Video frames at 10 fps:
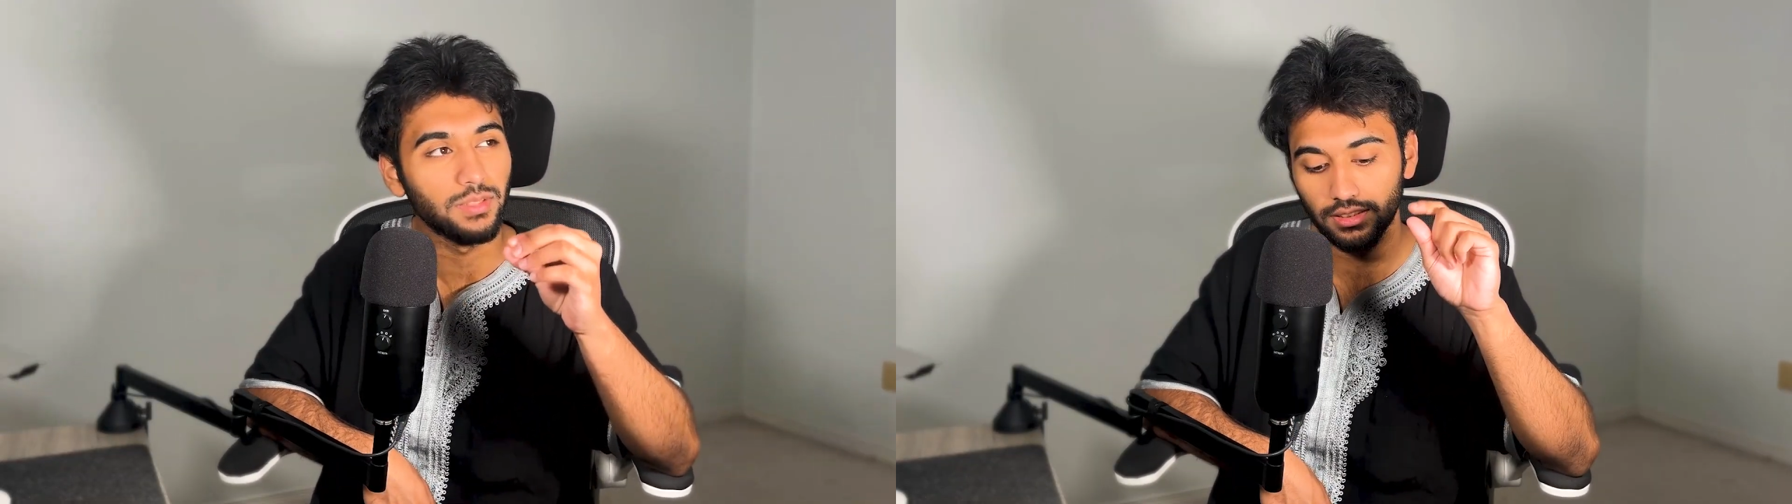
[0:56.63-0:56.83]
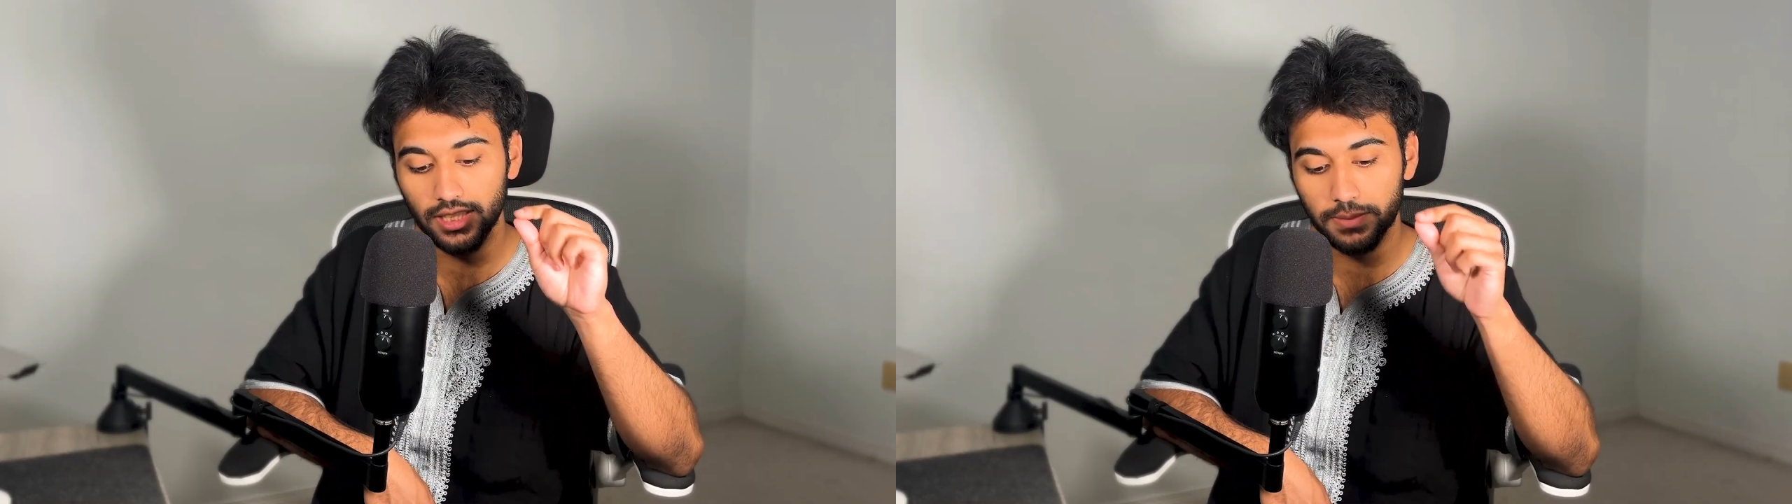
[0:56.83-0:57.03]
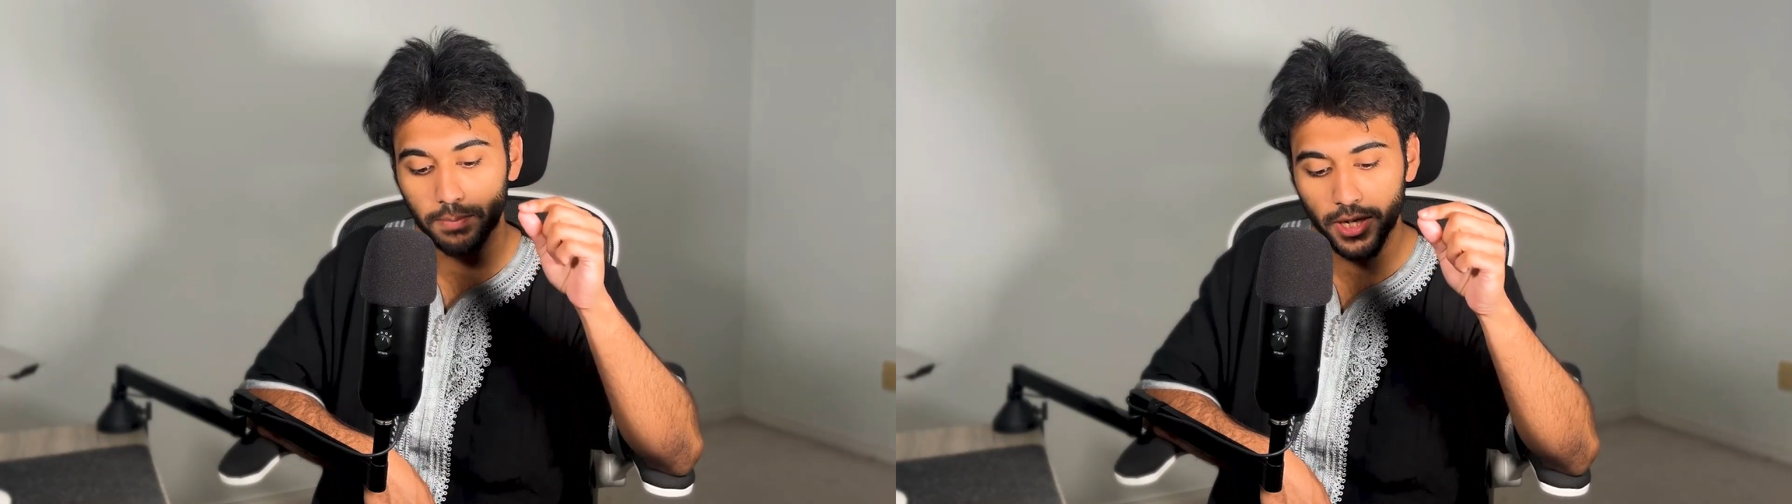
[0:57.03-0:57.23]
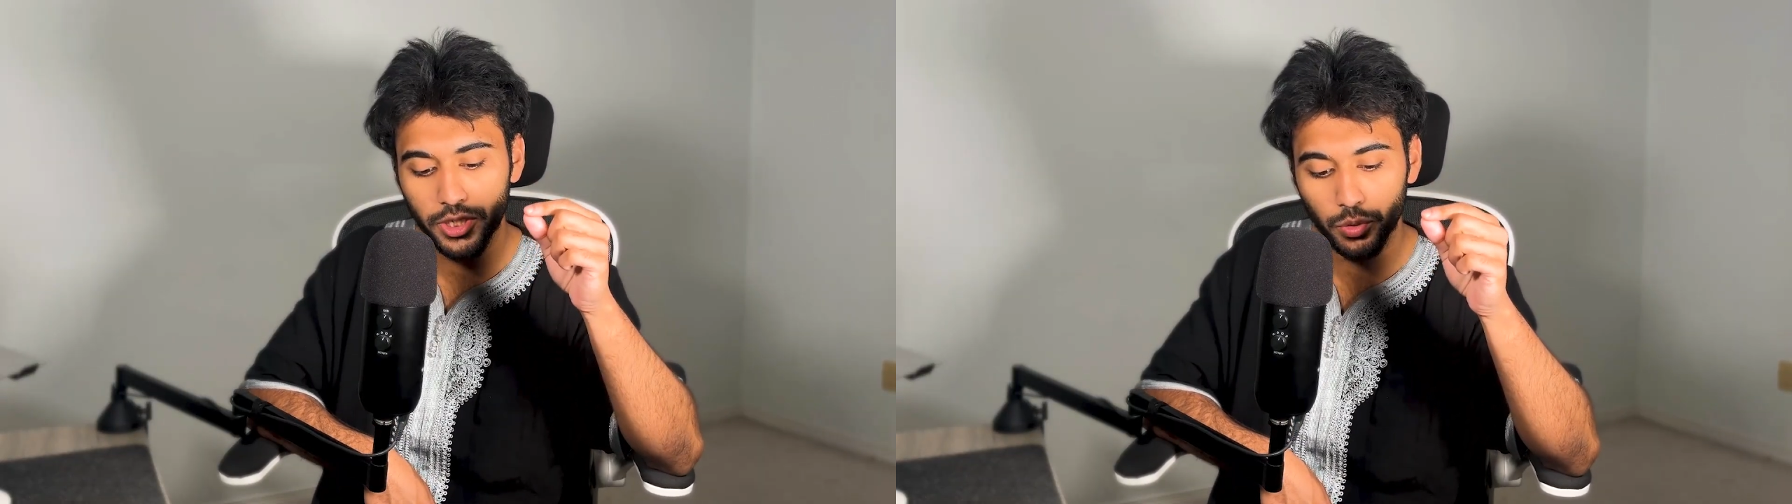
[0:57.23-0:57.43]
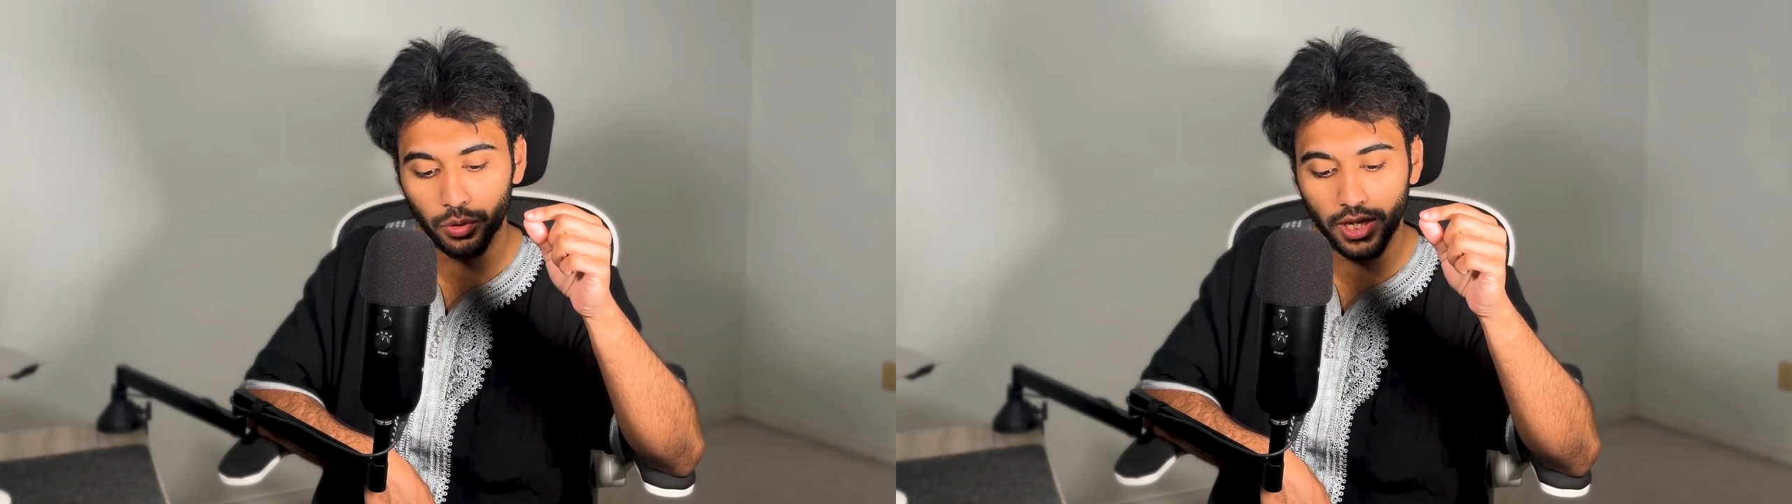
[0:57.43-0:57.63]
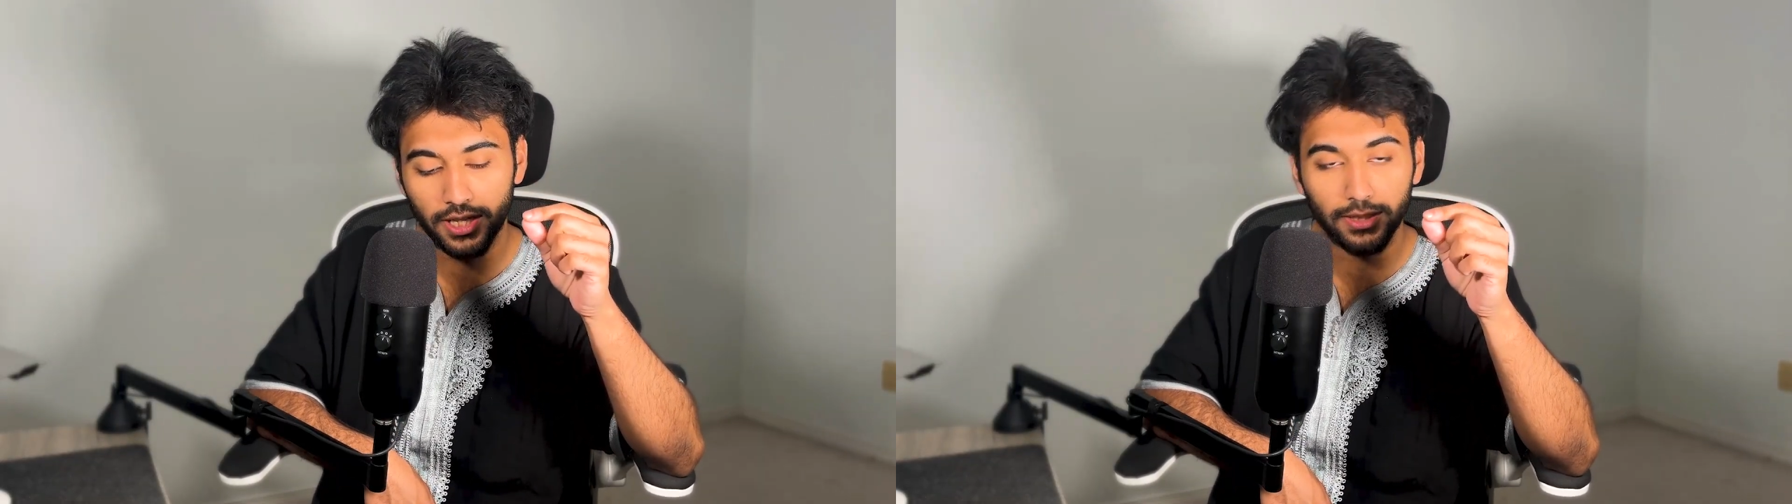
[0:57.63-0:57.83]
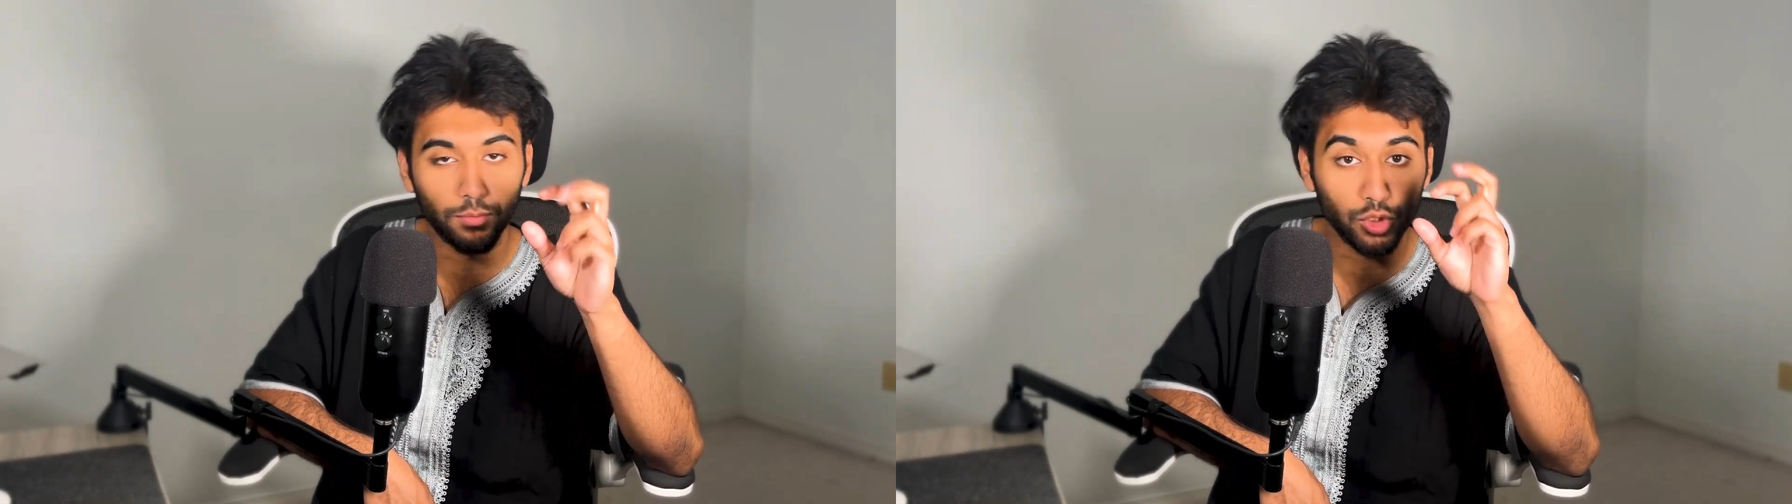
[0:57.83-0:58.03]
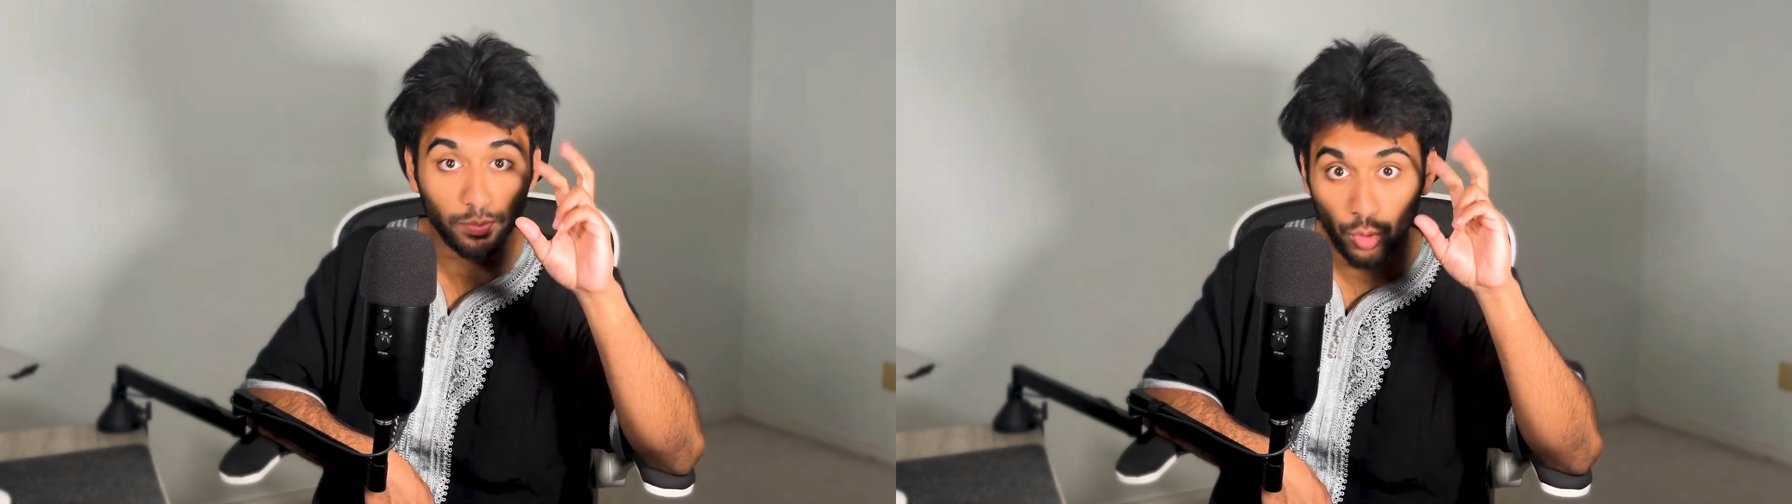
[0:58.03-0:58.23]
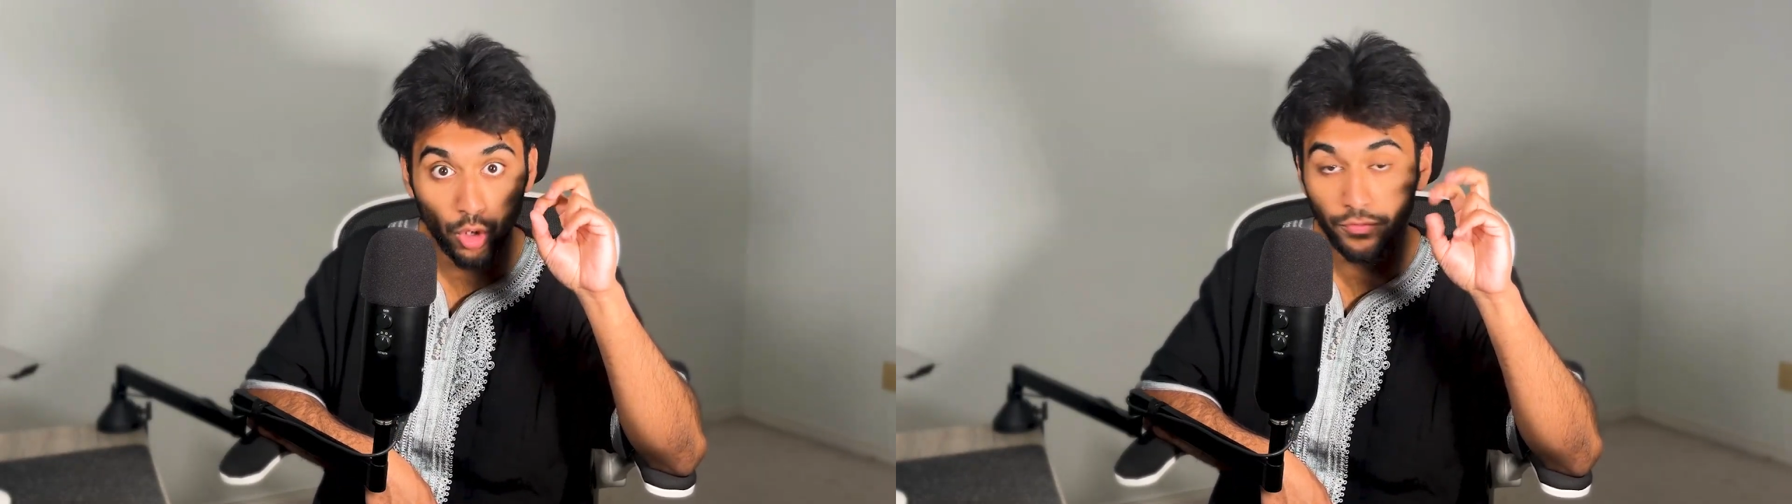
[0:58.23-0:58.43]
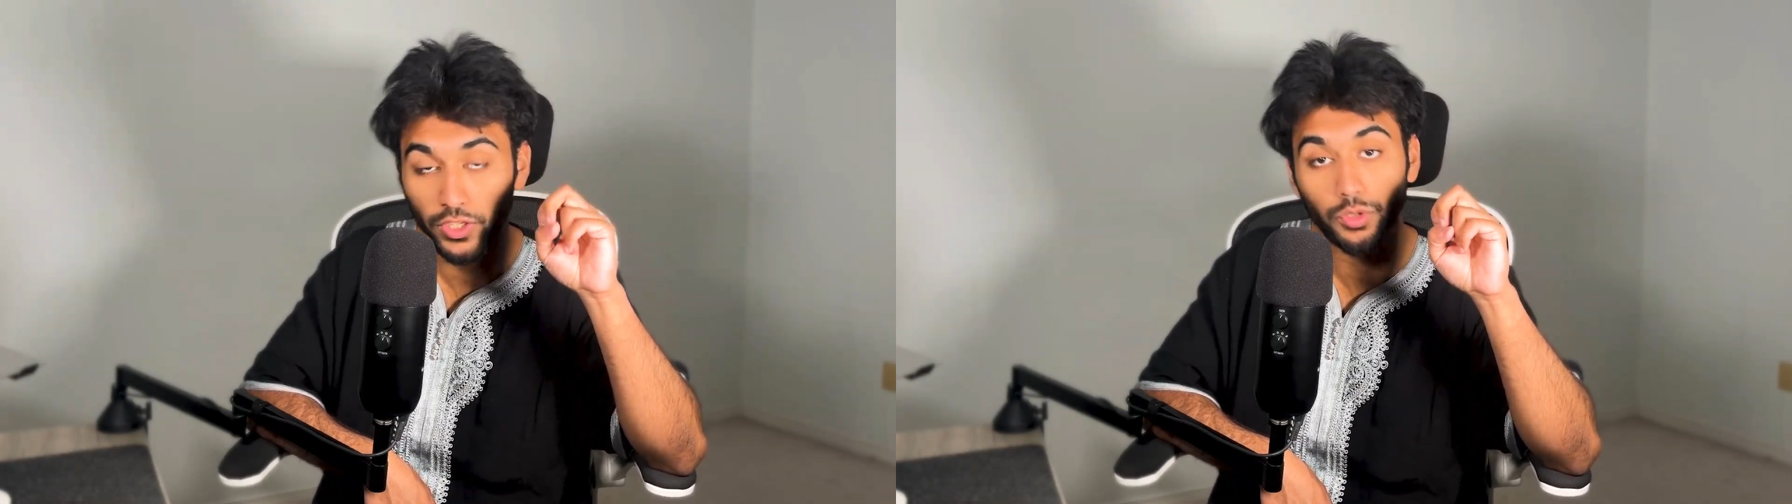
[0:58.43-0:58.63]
Despite you getting the most perfect